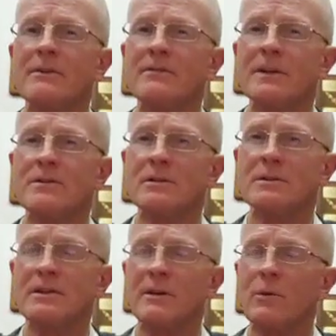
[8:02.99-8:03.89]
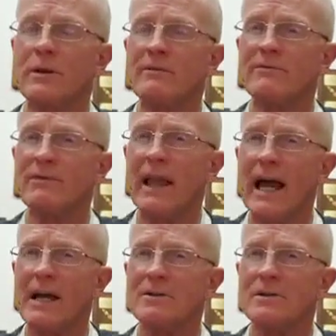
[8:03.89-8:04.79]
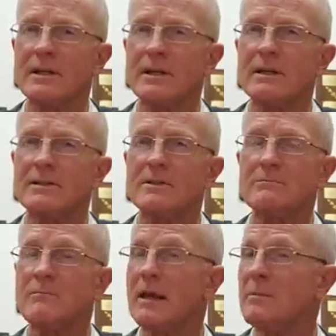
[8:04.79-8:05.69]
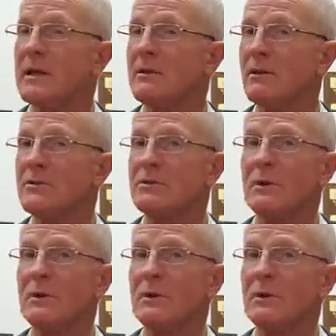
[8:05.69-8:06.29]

deficiency where the flash is maybe close